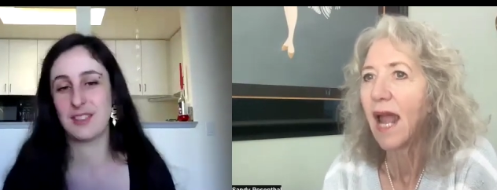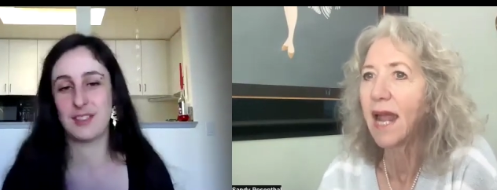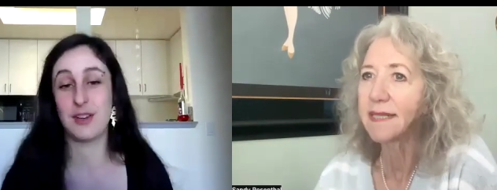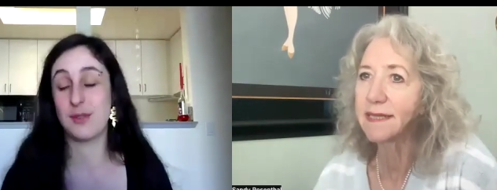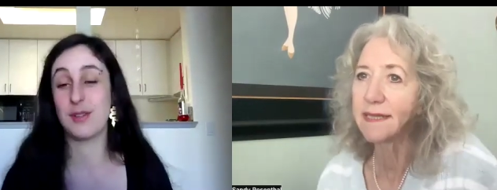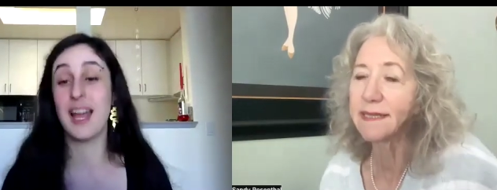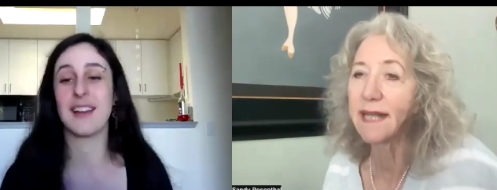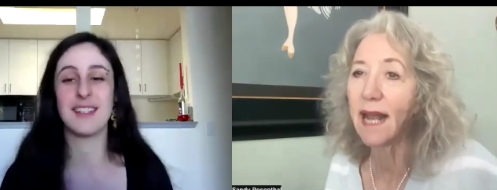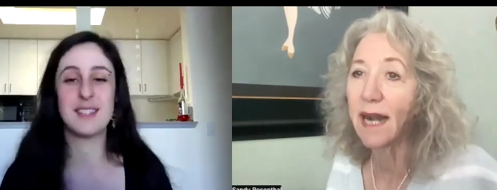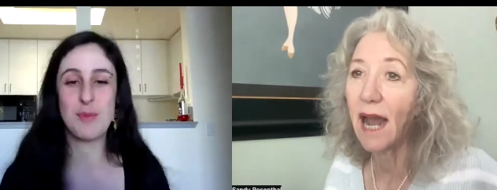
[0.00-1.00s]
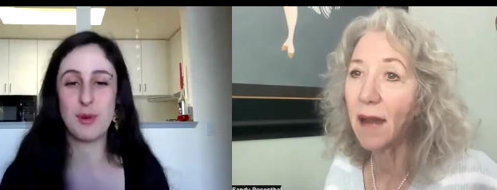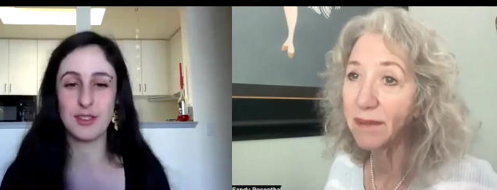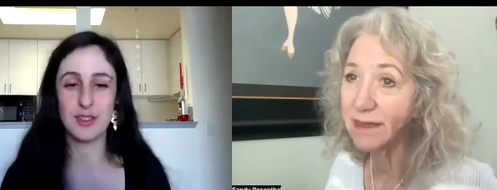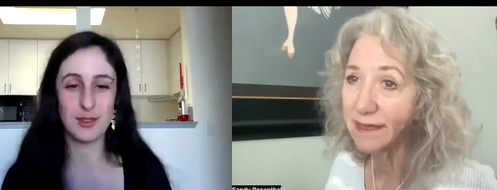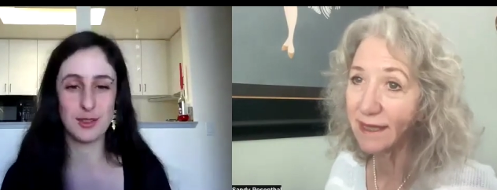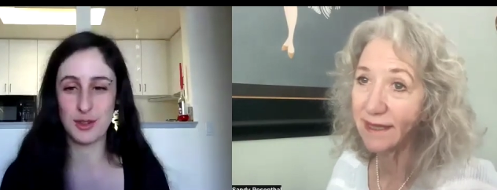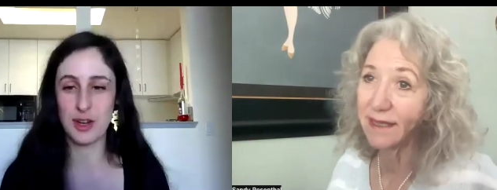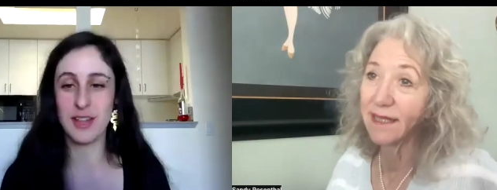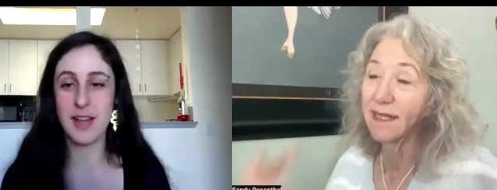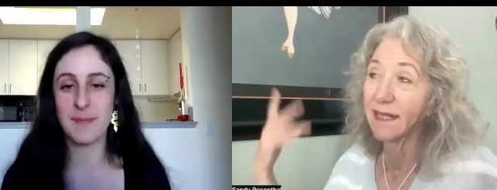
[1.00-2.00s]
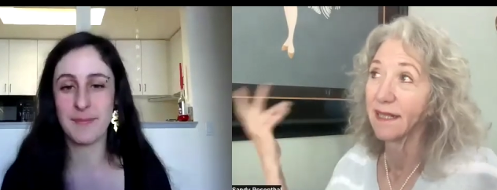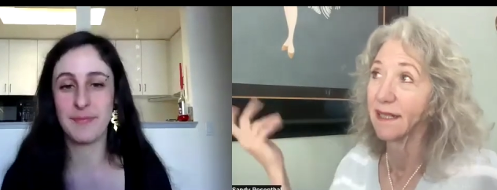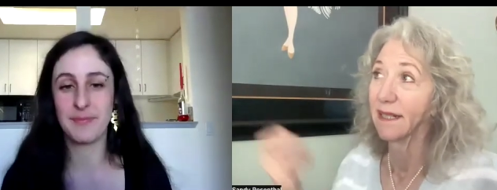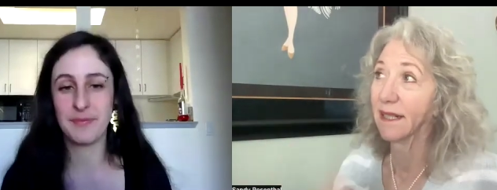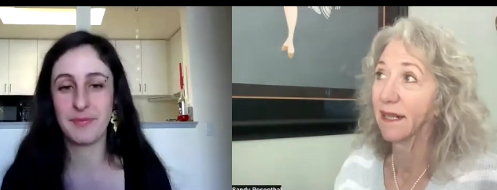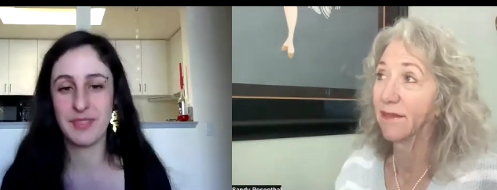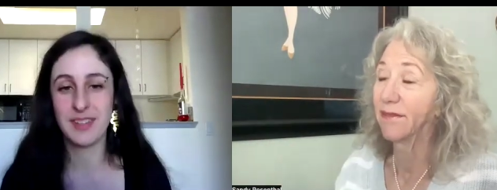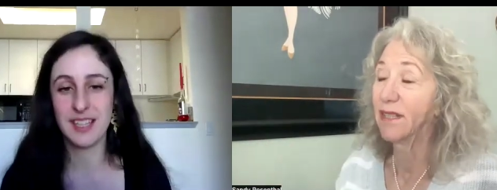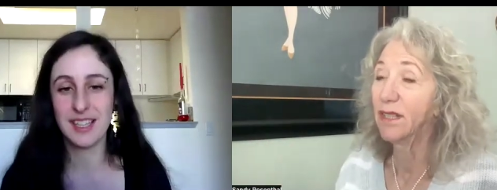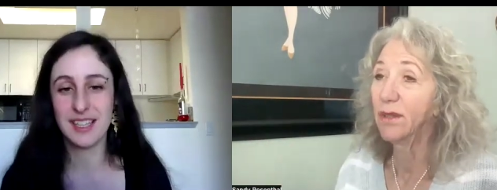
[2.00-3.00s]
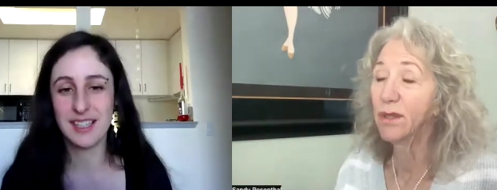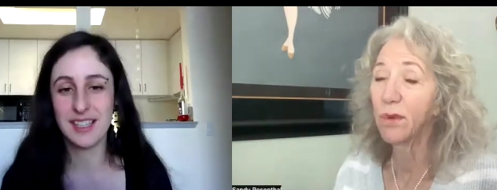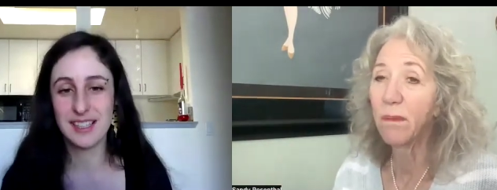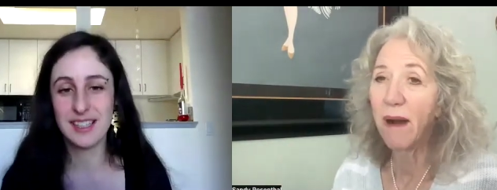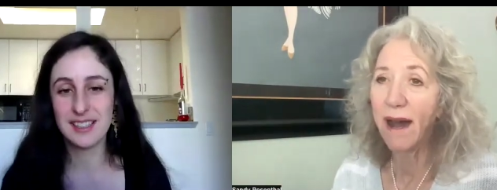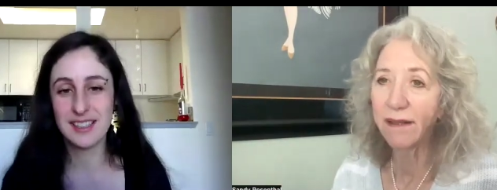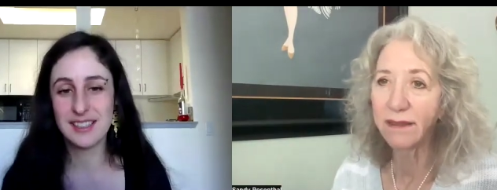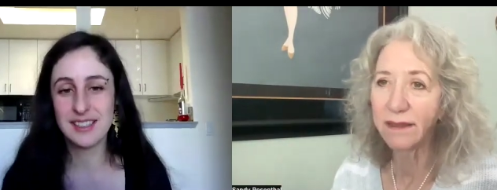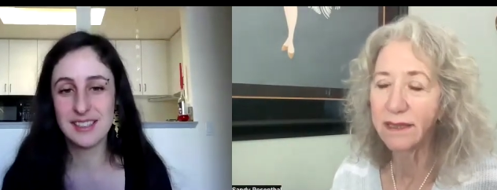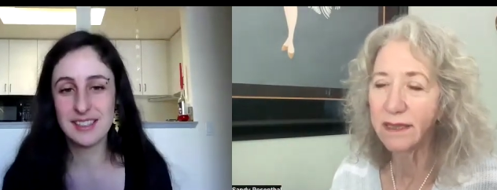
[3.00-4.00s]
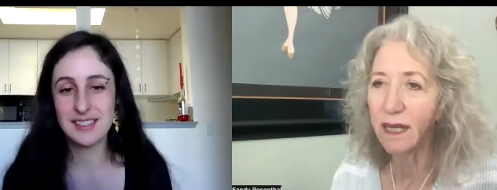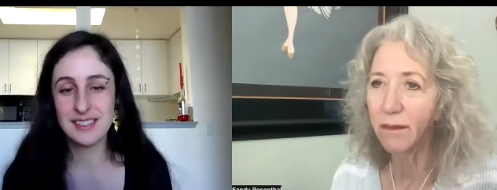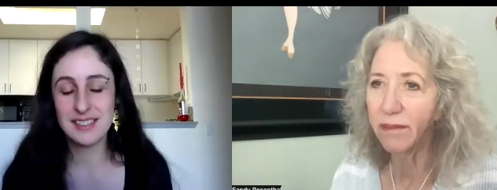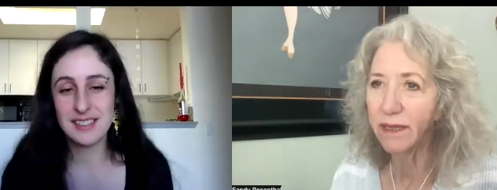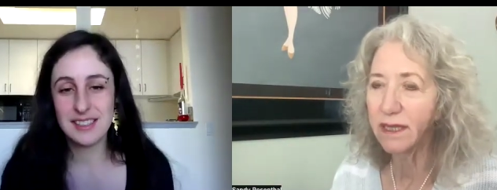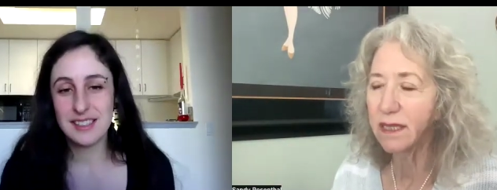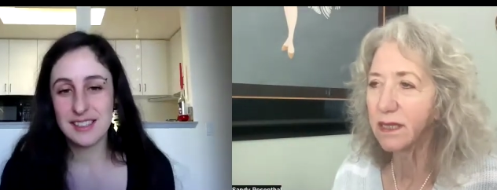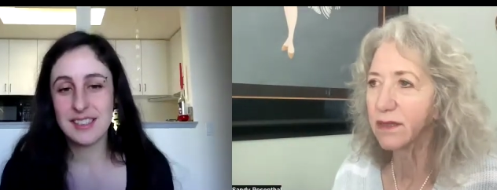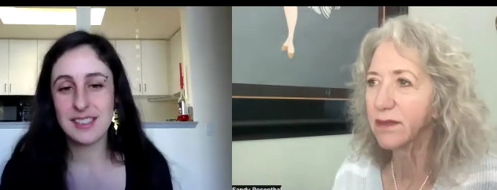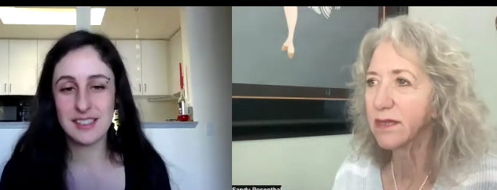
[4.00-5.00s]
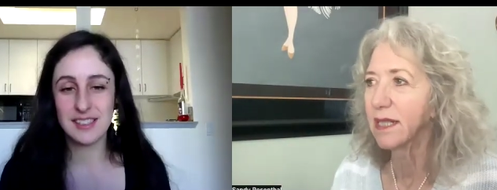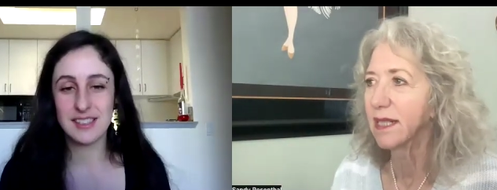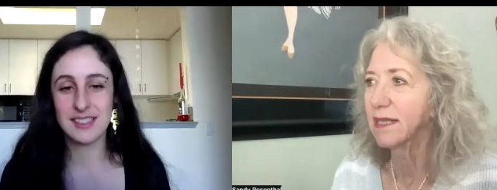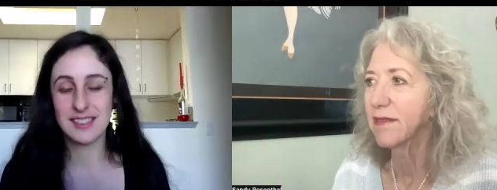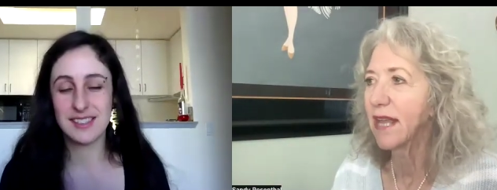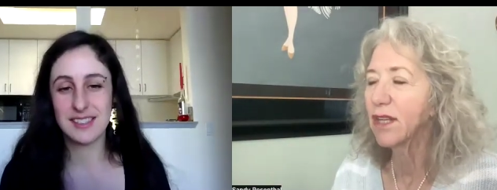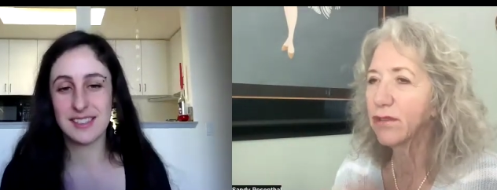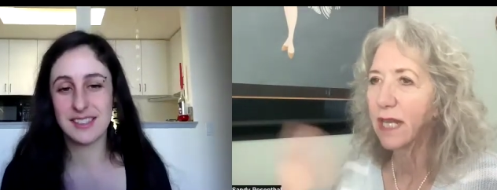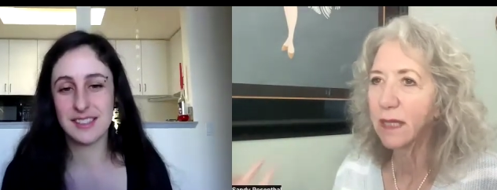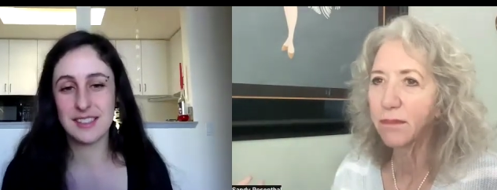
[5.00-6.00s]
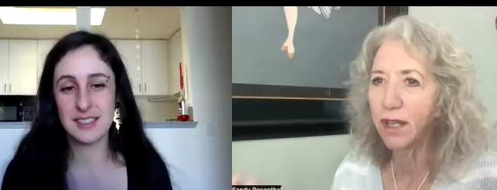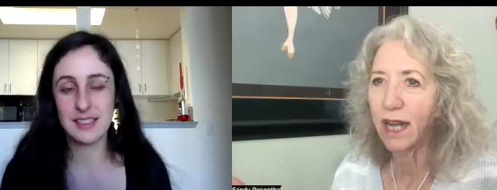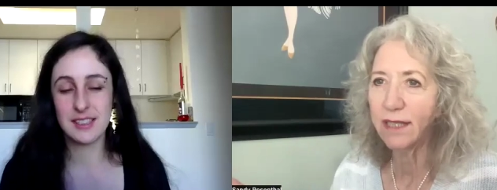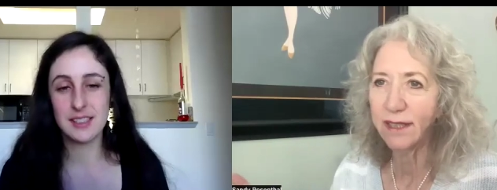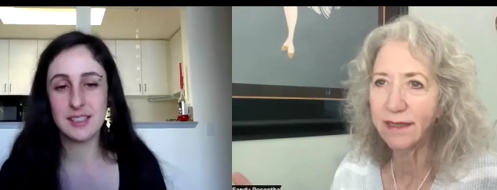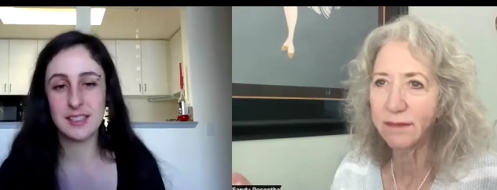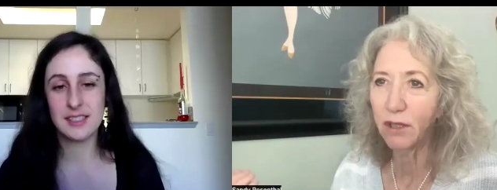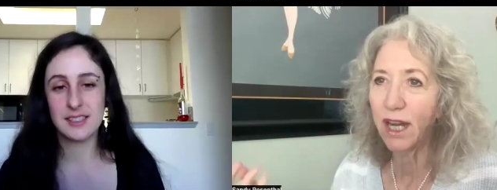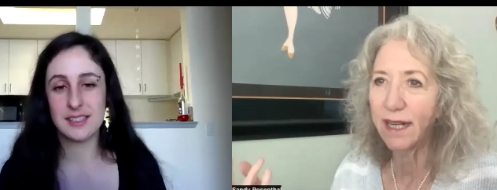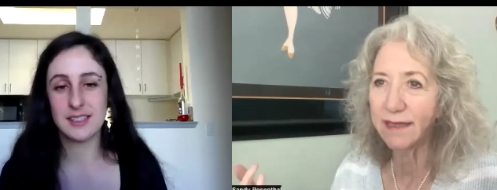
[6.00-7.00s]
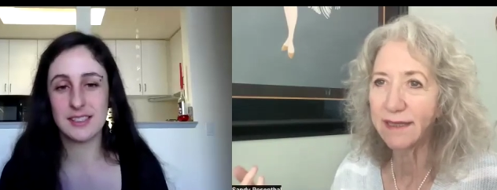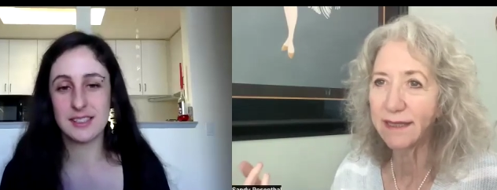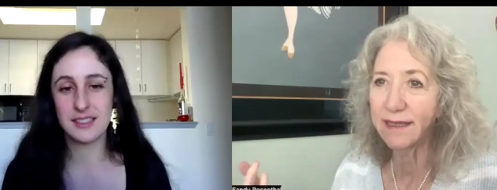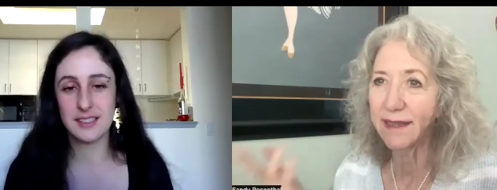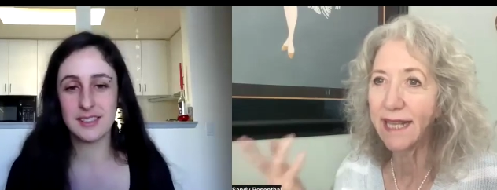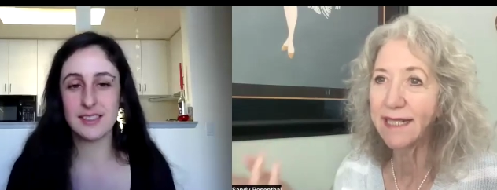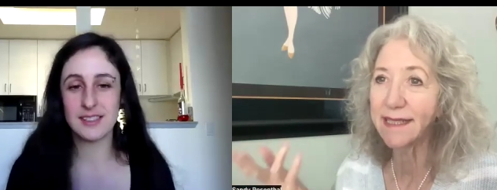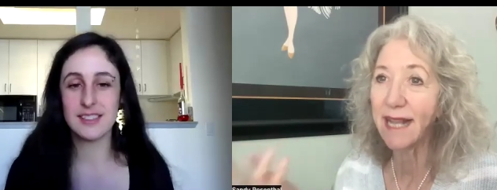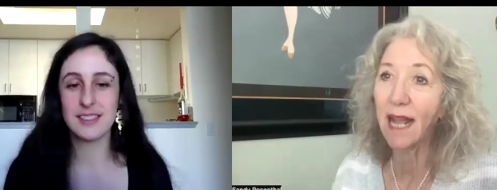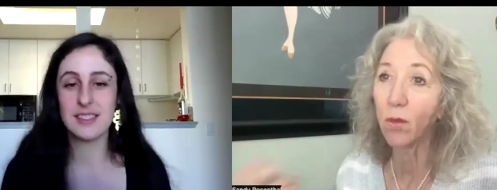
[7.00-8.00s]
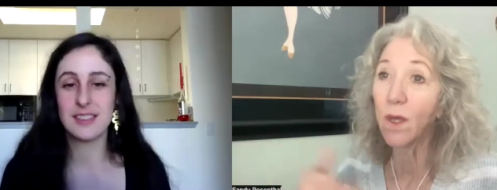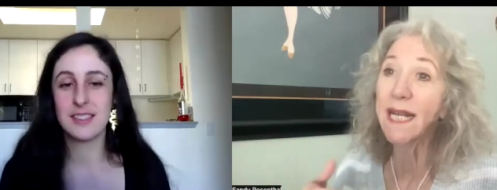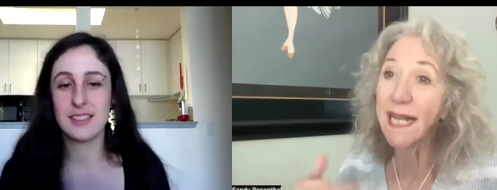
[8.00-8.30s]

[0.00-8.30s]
Speaker 1: so, yeah, it's important opposite. to draw that
Speaker 2: of the usual model these companies use is they create a project product that they decide we